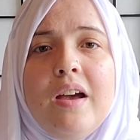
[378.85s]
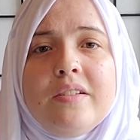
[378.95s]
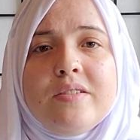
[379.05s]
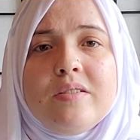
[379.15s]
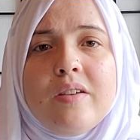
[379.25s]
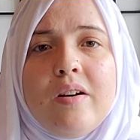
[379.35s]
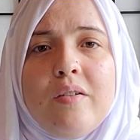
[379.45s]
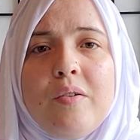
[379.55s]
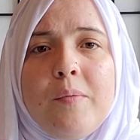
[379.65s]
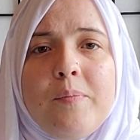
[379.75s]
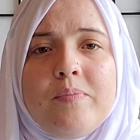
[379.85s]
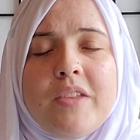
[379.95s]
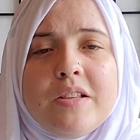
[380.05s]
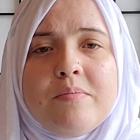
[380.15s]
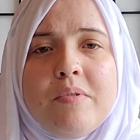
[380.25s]
So
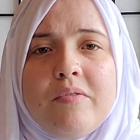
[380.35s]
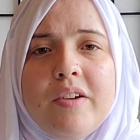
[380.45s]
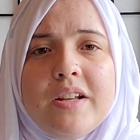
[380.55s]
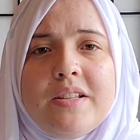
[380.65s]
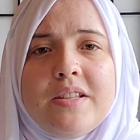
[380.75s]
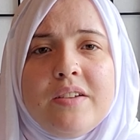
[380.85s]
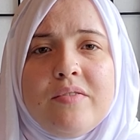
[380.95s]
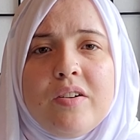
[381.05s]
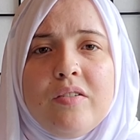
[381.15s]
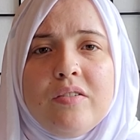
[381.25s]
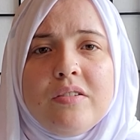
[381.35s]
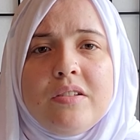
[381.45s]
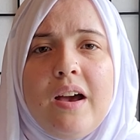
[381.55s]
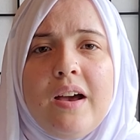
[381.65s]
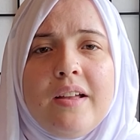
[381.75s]
that's been very
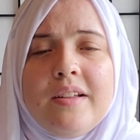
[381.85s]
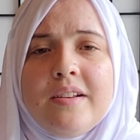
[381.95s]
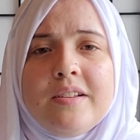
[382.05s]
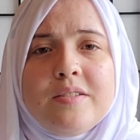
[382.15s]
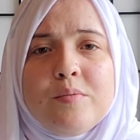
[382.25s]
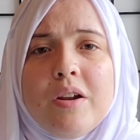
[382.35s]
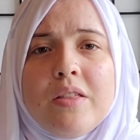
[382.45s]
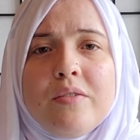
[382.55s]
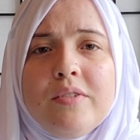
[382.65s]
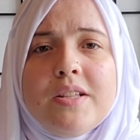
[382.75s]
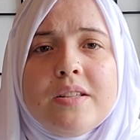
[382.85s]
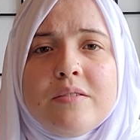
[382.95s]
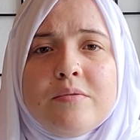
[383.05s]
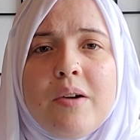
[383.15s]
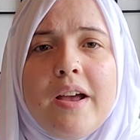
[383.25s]
difficult. And it's one of the
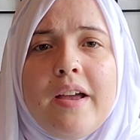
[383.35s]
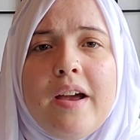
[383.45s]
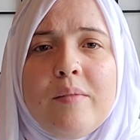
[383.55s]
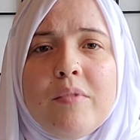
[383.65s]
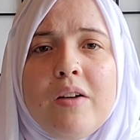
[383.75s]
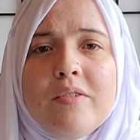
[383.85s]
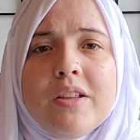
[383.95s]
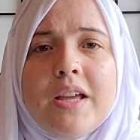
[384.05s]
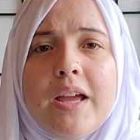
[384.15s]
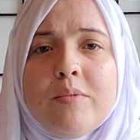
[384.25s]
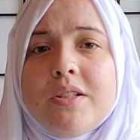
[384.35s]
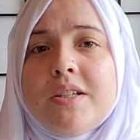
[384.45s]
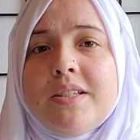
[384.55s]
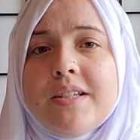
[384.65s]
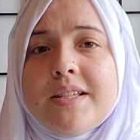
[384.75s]
reasons why I'm not really able to
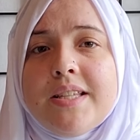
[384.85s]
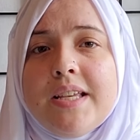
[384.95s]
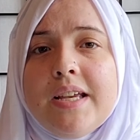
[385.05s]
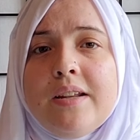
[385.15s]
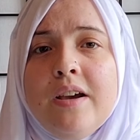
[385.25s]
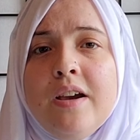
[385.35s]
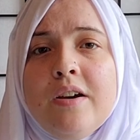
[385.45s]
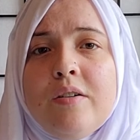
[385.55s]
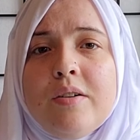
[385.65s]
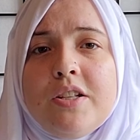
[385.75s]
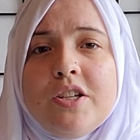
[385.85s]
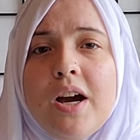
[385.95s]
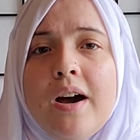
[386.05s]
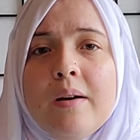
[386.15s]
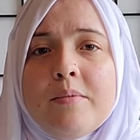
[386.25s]
succeed with
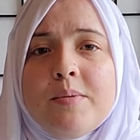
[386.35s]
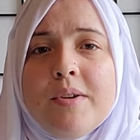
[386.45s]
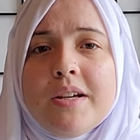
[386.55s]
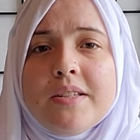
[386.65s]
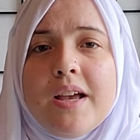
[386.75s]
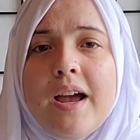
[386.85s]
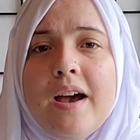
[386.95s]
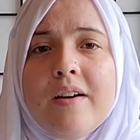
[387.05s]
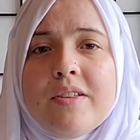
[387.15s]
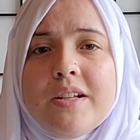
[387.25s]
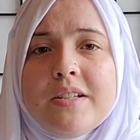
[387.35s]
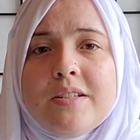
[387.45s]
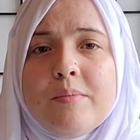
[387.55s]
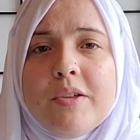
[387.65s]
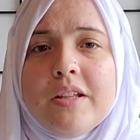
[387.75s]
jobs because I have that
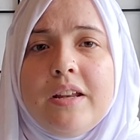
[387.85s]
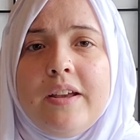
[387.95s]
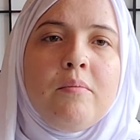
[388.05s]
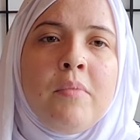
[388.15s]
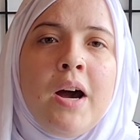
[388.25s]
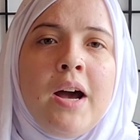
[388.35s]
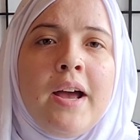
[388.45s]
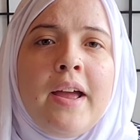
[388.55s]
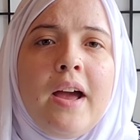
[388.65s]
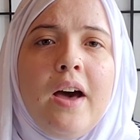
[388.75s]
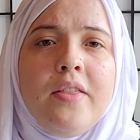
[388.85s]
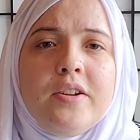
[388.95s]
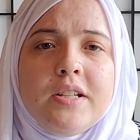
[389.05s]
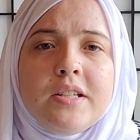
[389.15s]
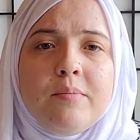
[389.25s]
disability. My other
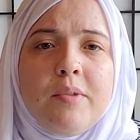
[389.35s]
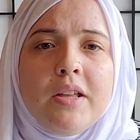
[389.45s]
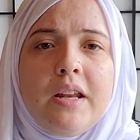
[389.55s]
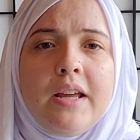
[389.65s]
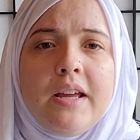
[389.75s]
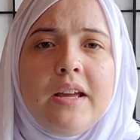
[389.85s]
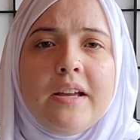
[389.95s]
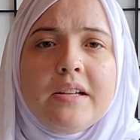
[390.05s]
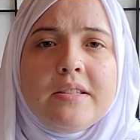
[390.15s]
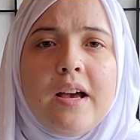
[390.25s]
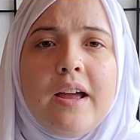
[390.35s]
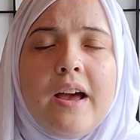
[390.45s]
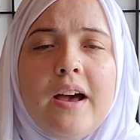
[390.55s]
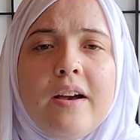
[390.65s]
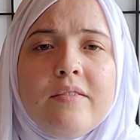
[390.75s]
disability is I
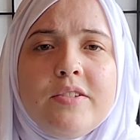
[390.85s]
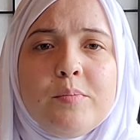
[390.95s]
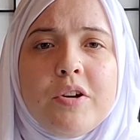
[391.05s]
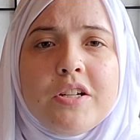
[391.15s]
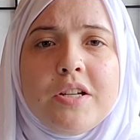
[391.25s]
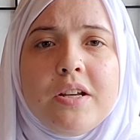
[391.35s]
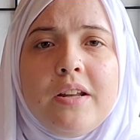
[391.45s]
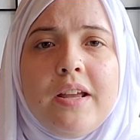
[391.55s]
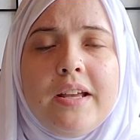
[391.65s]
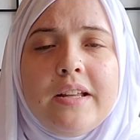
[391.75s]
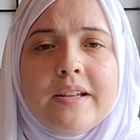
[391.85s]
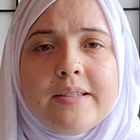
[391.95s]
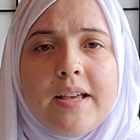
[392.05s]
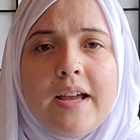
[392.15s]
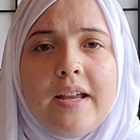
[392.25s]
have depression and
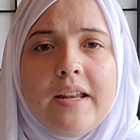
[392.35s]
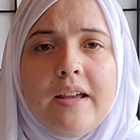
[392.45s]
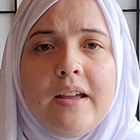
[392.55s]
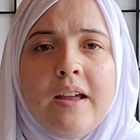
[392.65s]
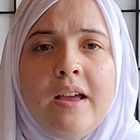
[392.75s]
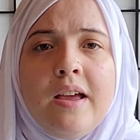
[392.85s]
anxiety.